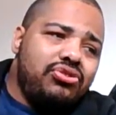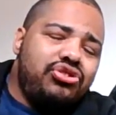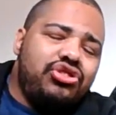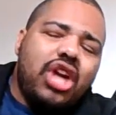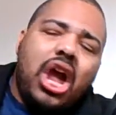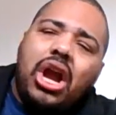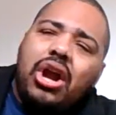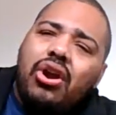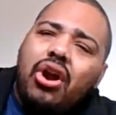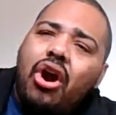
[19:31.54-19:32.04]

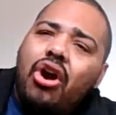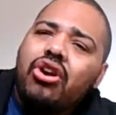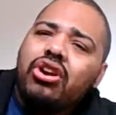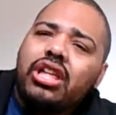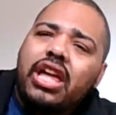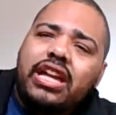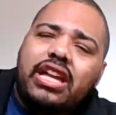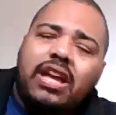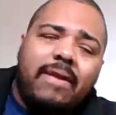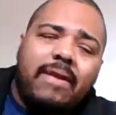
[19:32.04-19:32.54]
There are
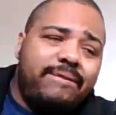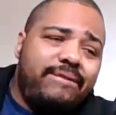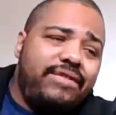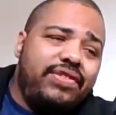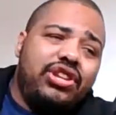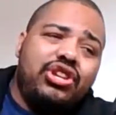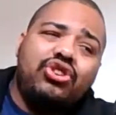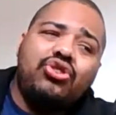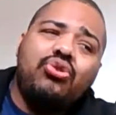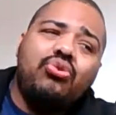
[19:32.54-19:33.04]
like a
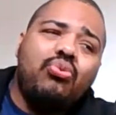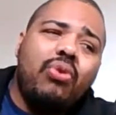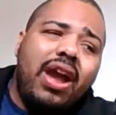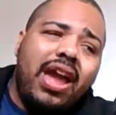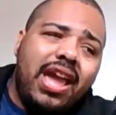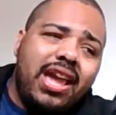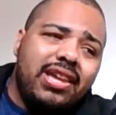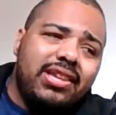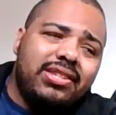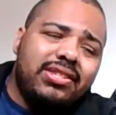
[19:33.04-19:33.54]
few
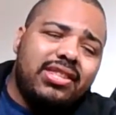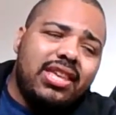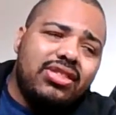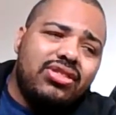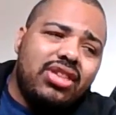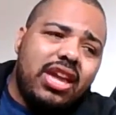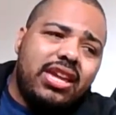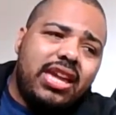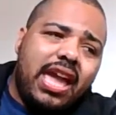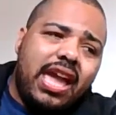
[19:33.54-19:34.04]
ways that
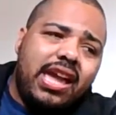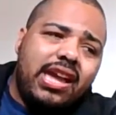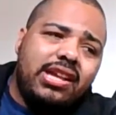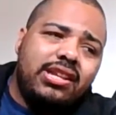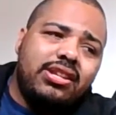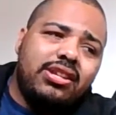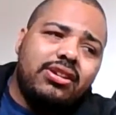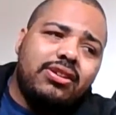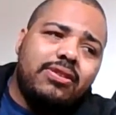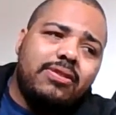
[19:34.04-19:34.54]
they
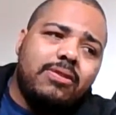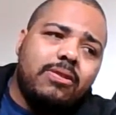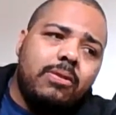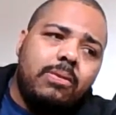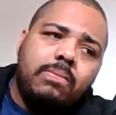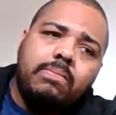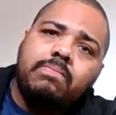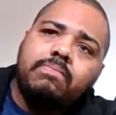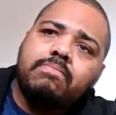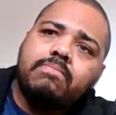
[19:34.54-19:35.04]

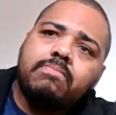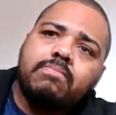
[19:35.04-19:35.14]
can